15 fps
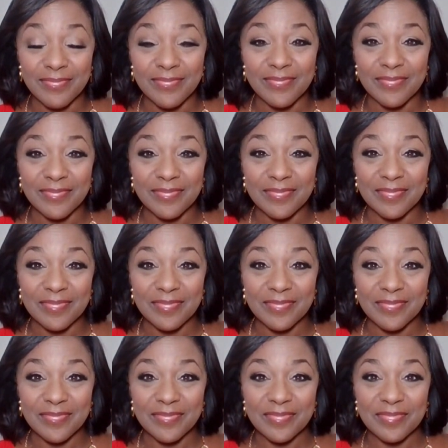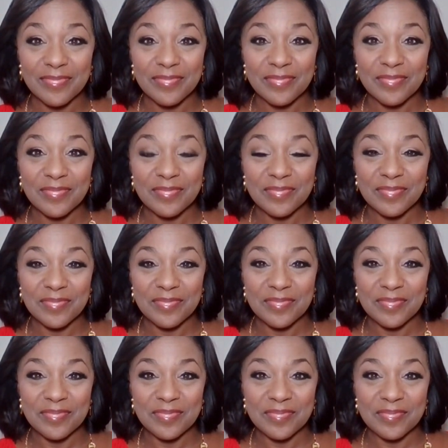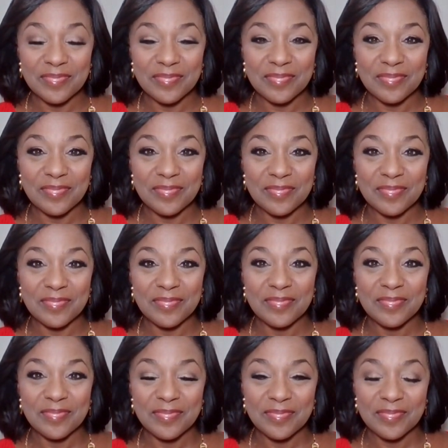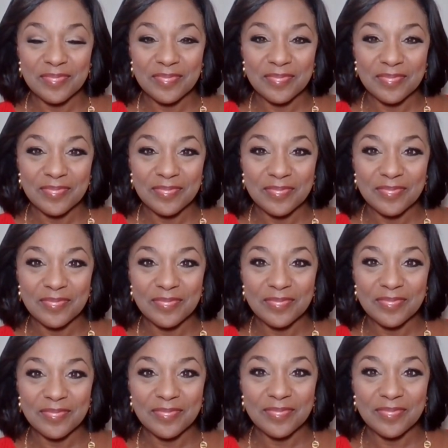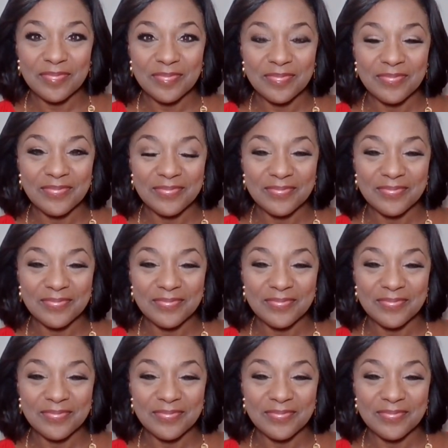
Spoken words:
[no speech]